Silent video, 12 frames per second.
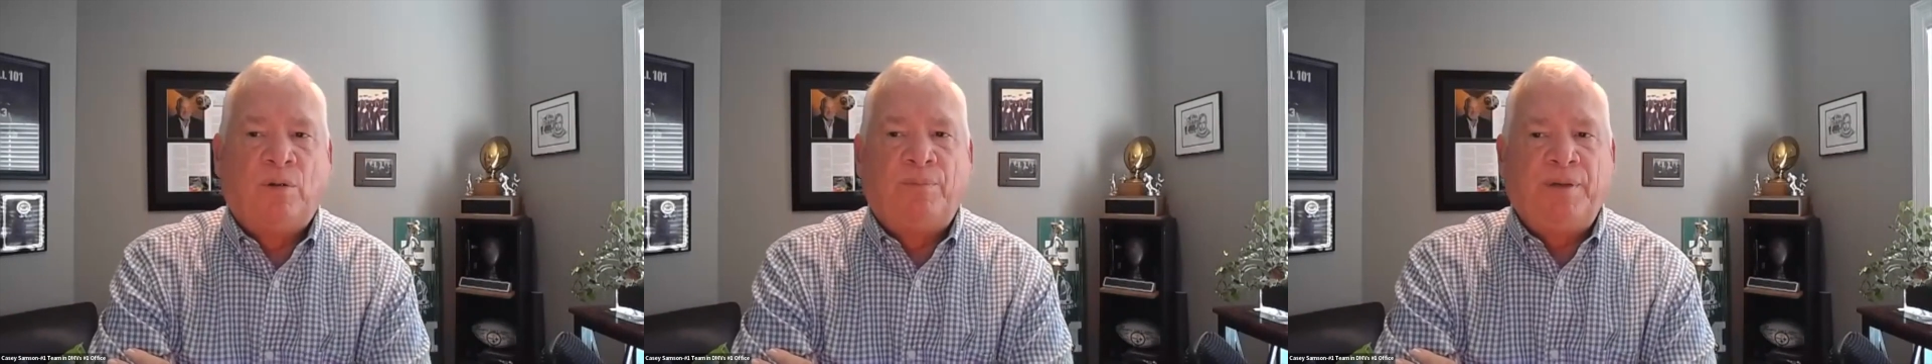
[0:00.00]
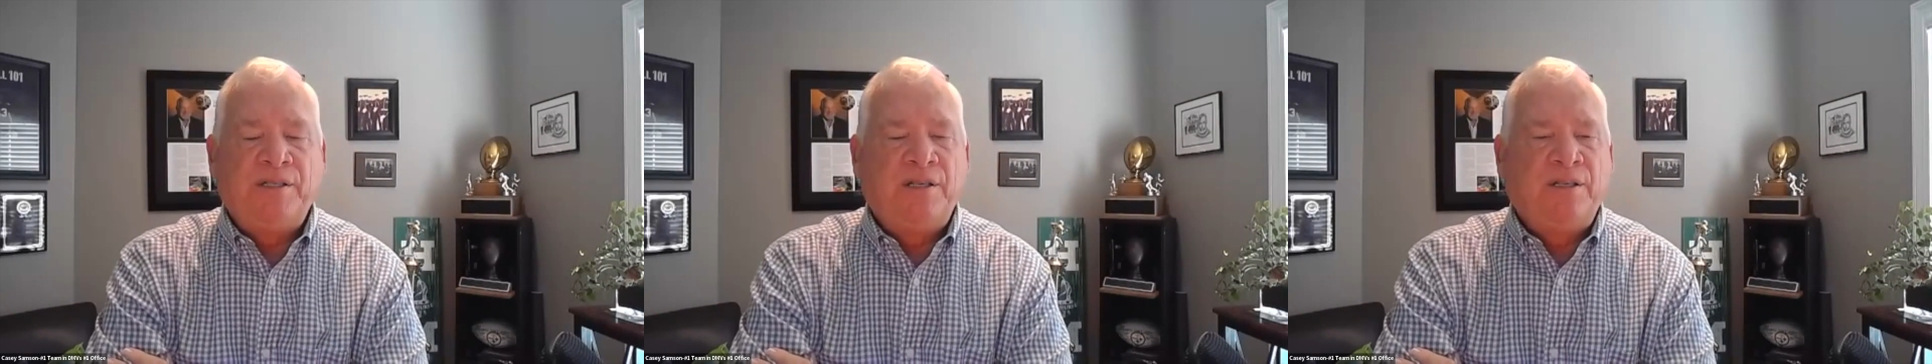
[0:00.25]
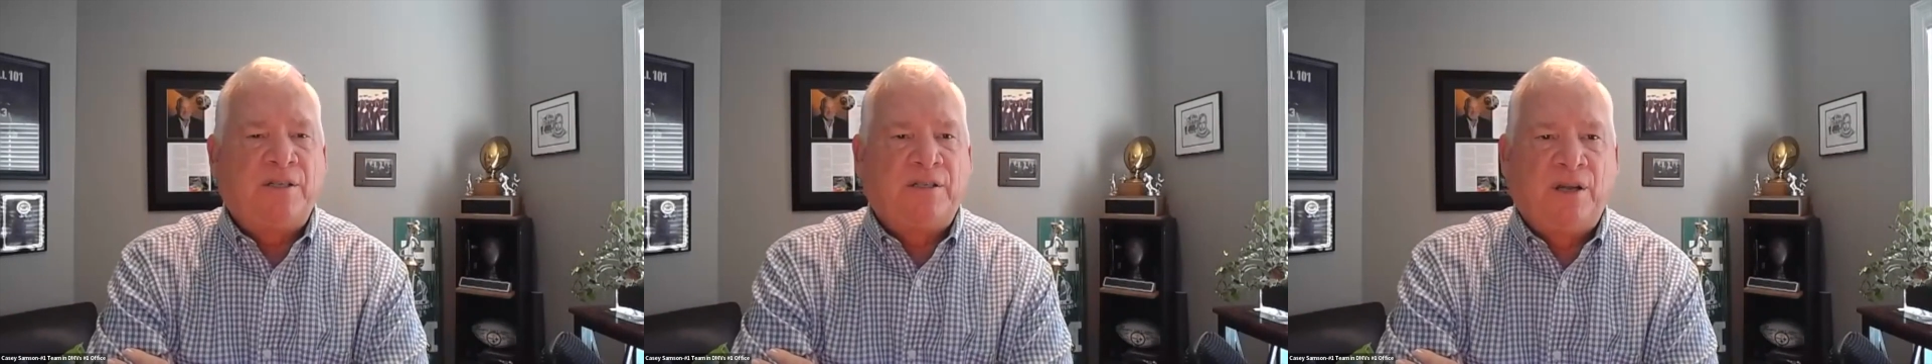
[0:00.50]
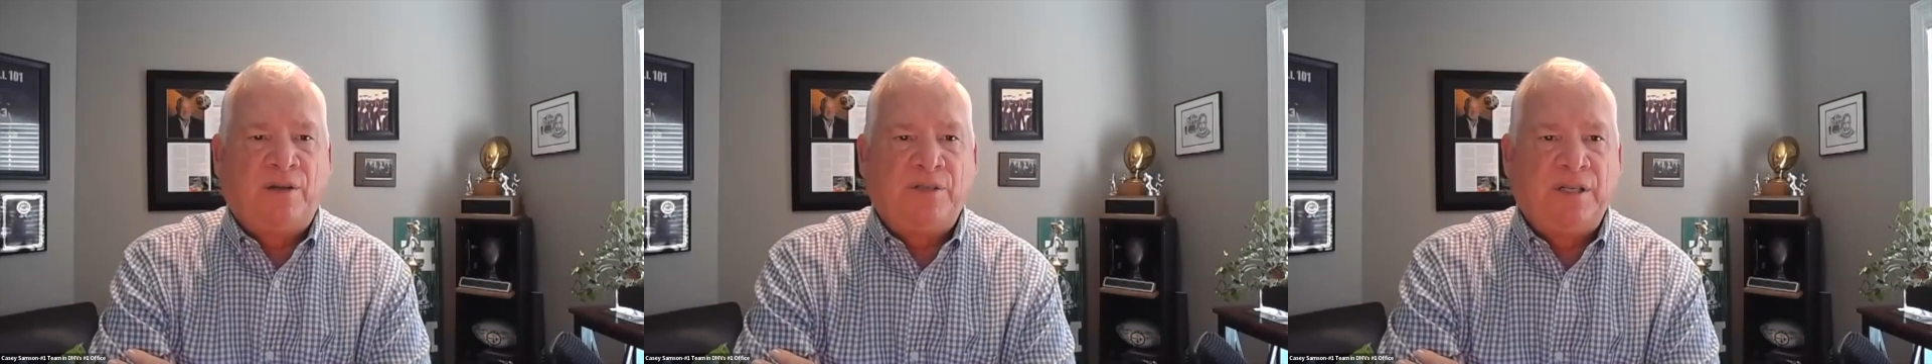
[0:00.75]
business
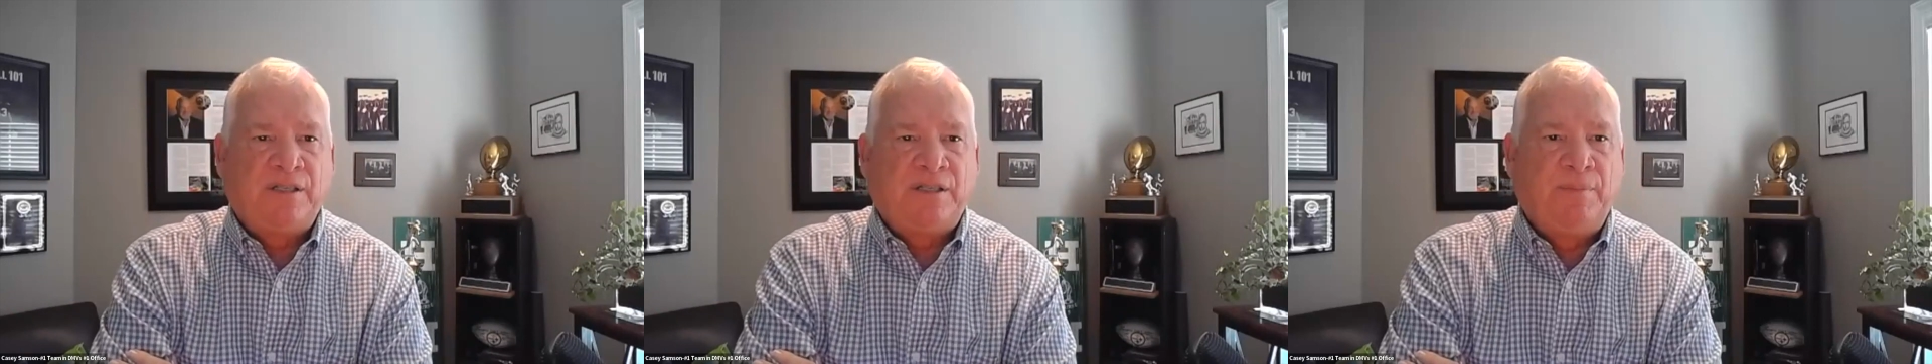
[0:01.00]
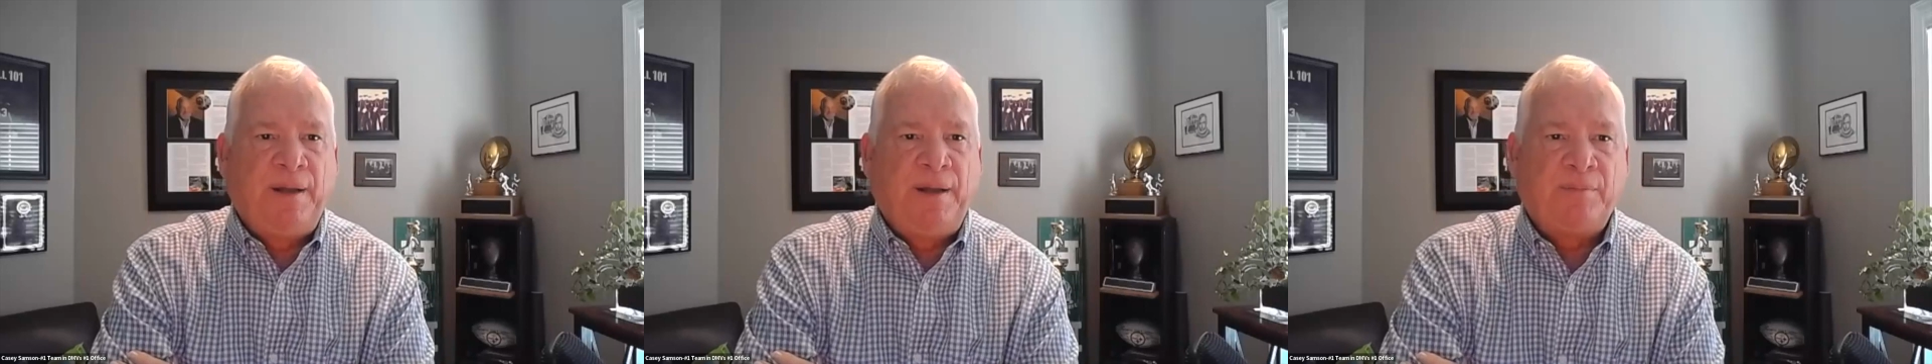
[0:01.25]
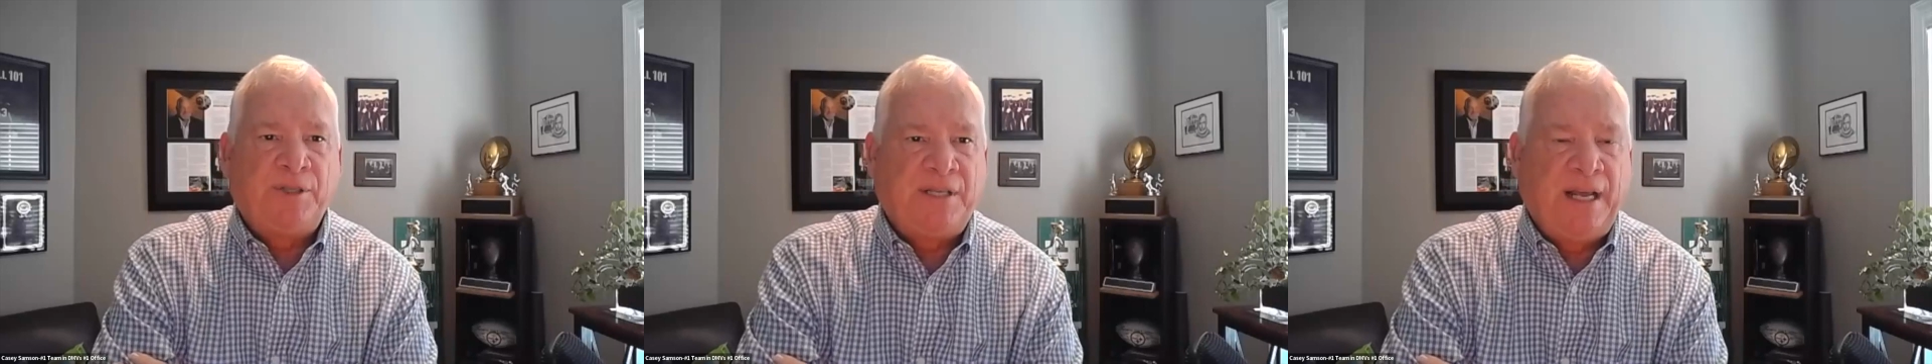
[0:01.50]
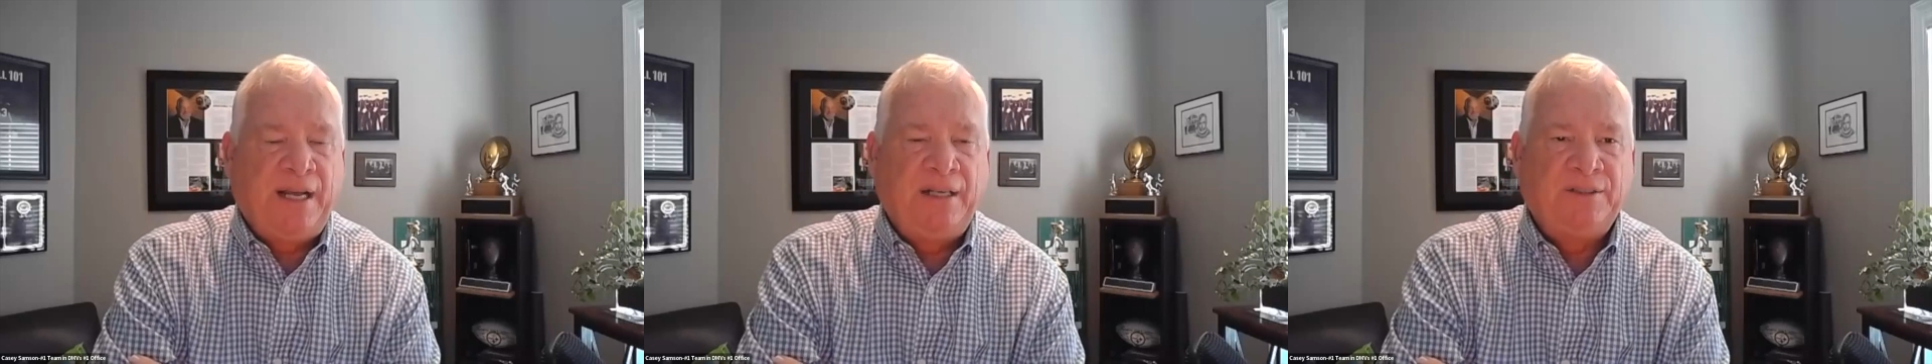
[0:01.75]
associates to make
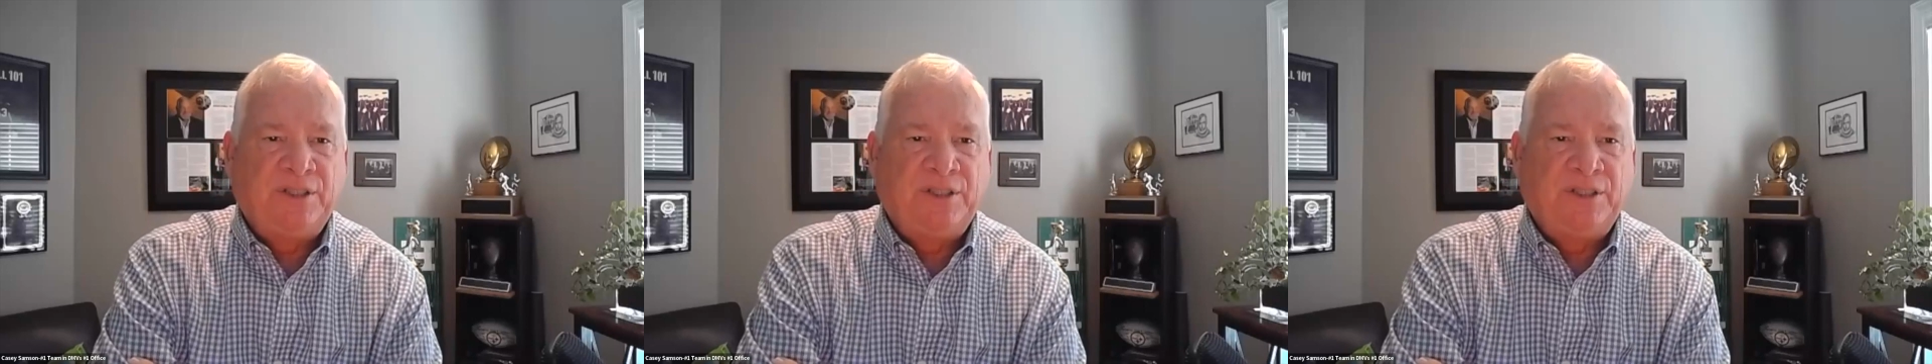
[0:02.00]
mistakes.